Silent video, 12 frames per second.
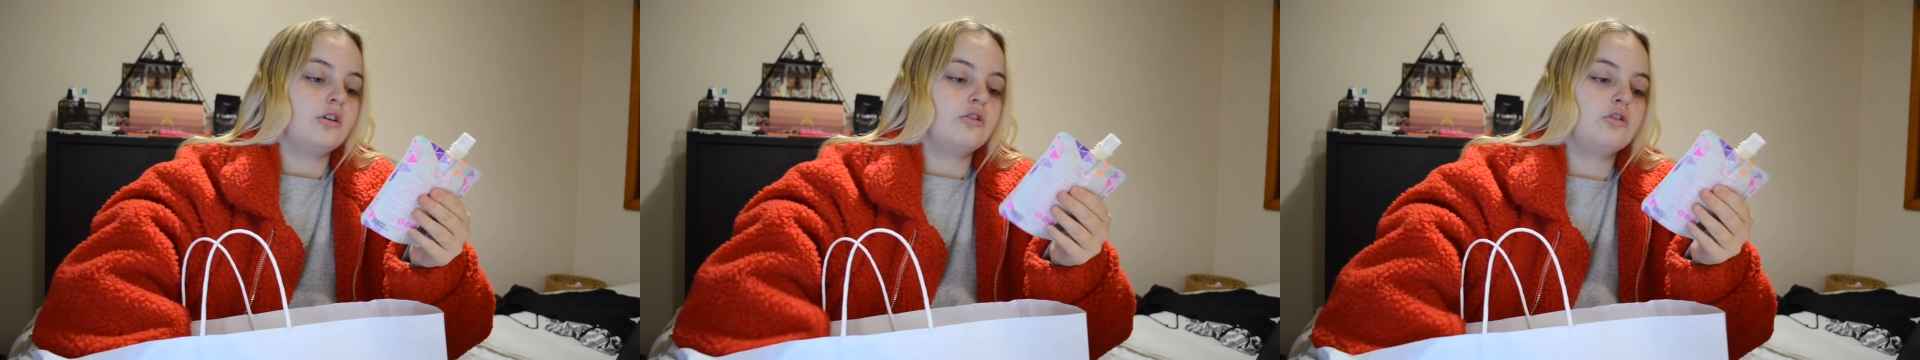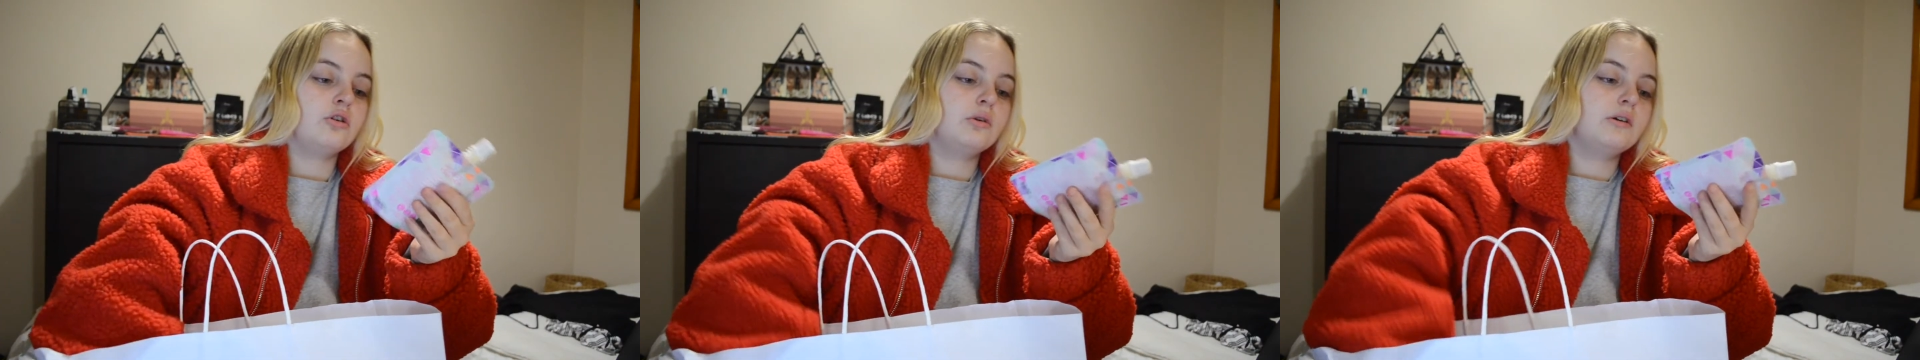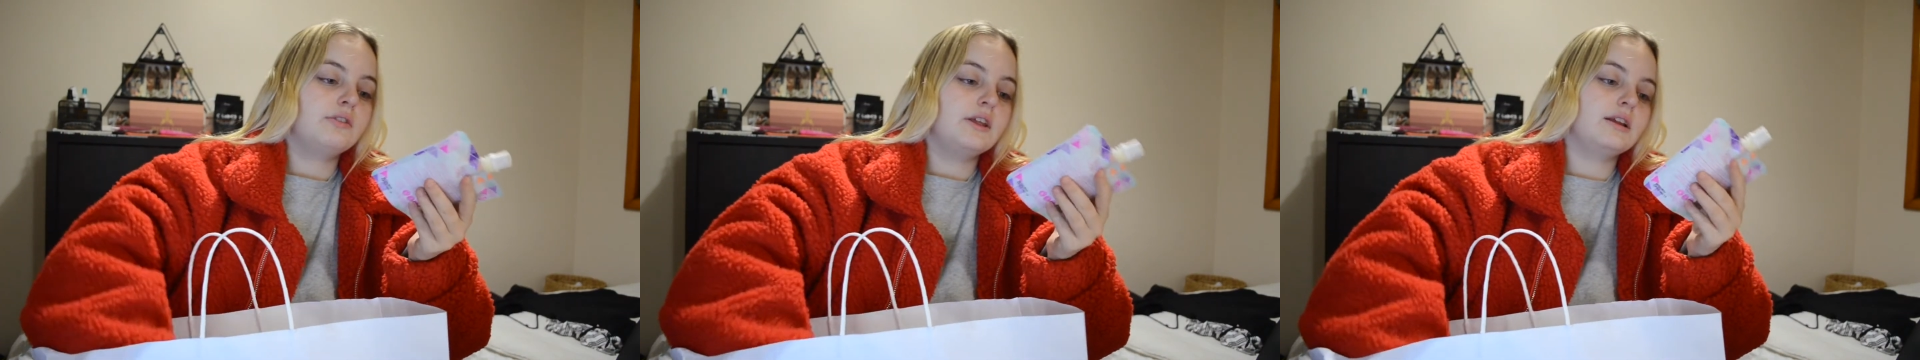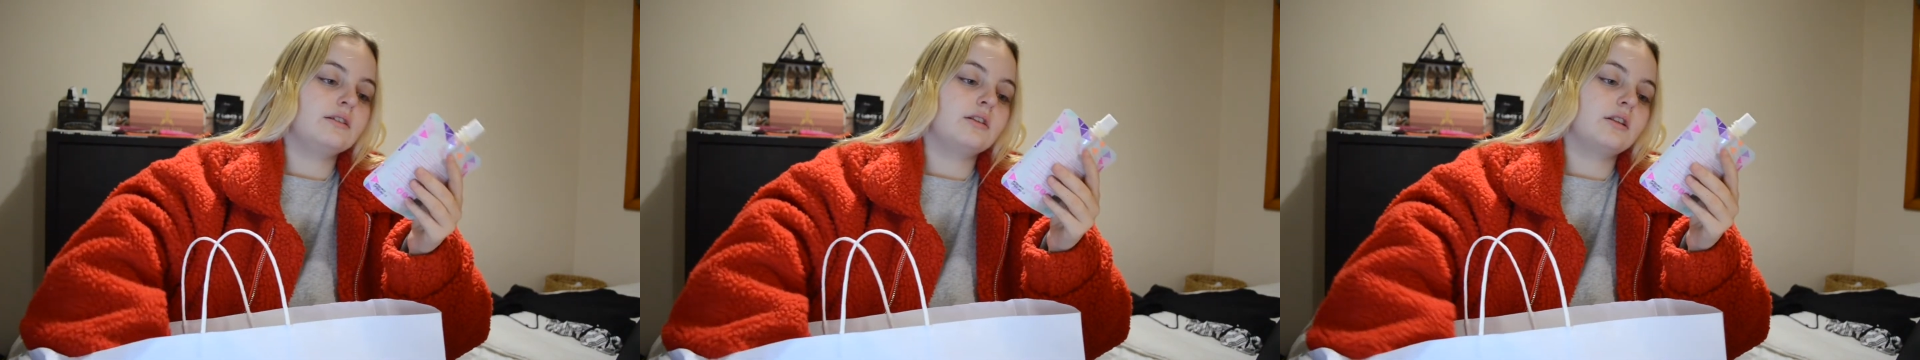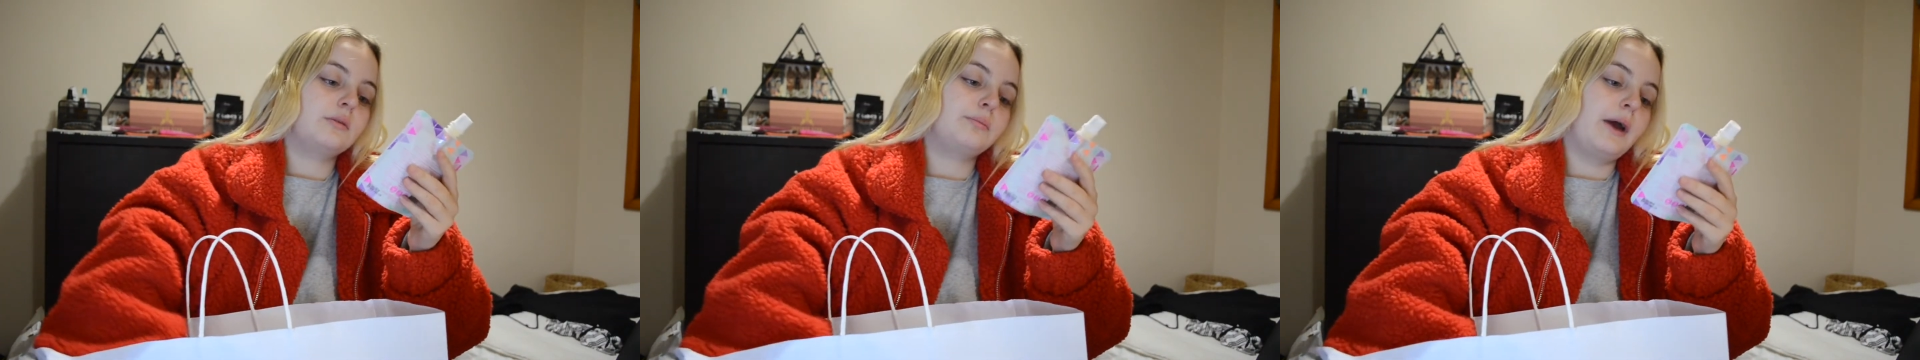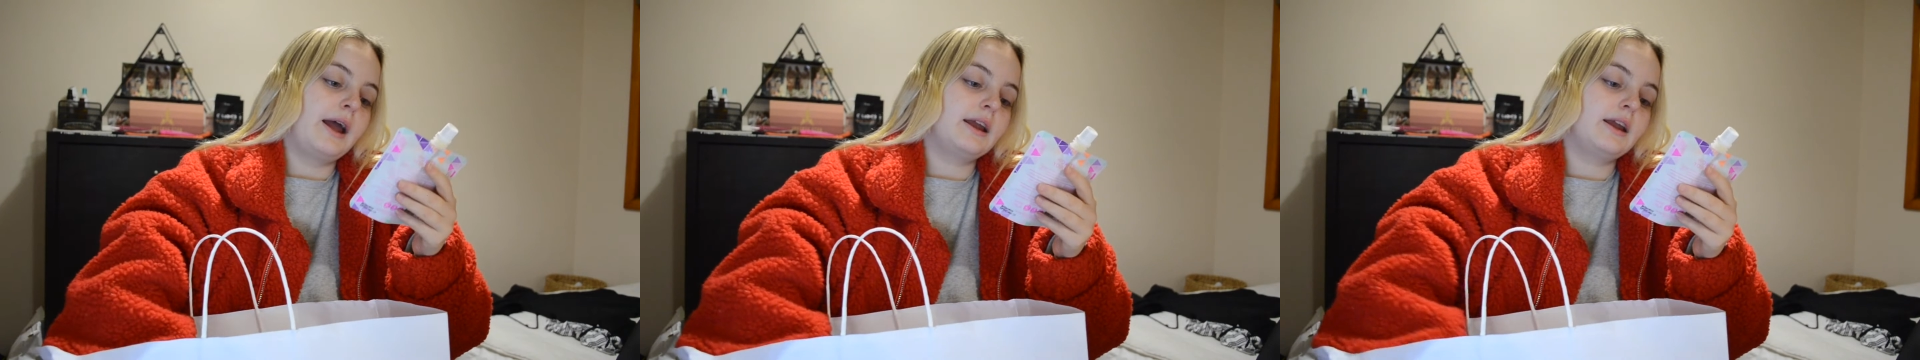two of these
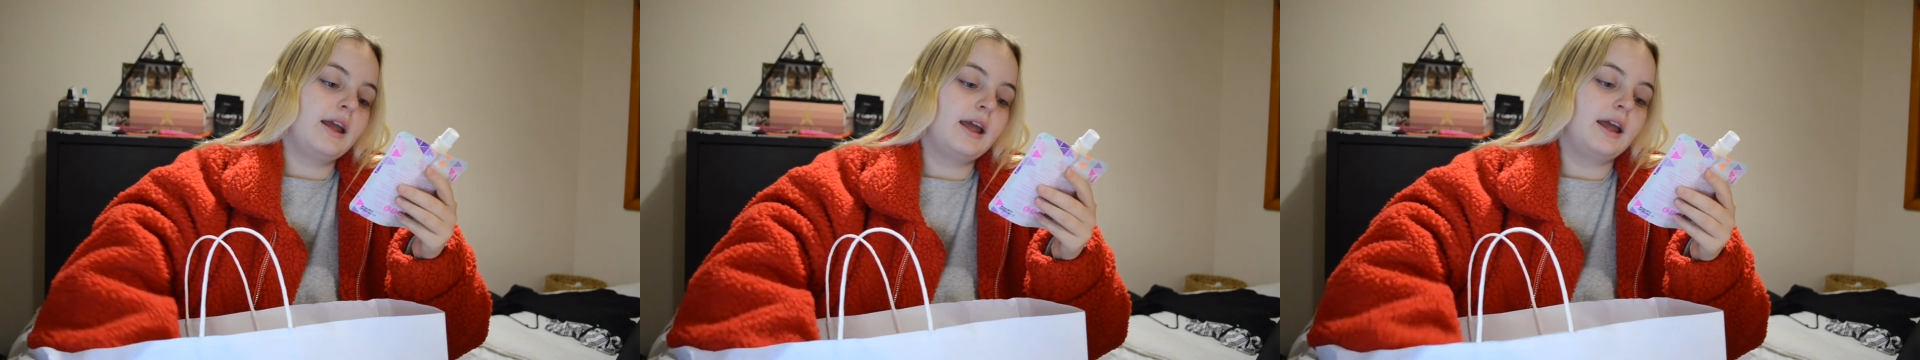Lebang